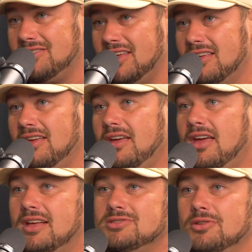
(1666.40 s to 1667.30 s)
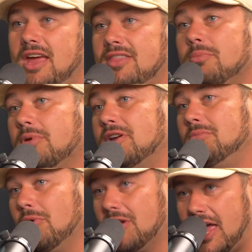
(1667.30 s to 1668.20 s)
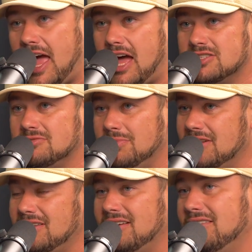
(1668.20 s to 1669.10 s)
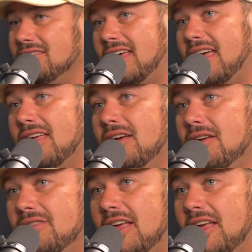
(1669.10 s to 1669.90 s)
kind of thing. And so, yeah, they printed more cash, but at the end of the day,